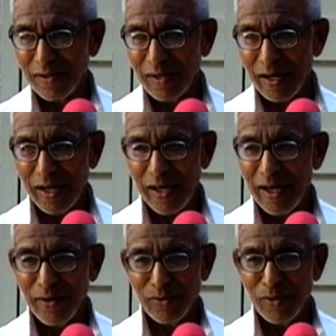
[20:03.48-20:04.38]
I
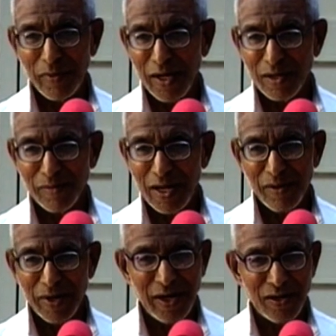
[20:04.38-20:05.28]
have to make my
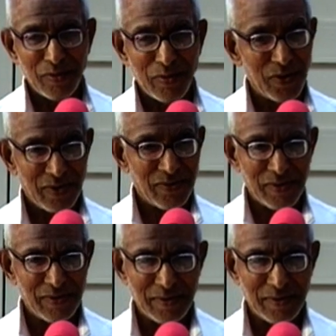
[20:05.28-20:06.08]
mind beautiful.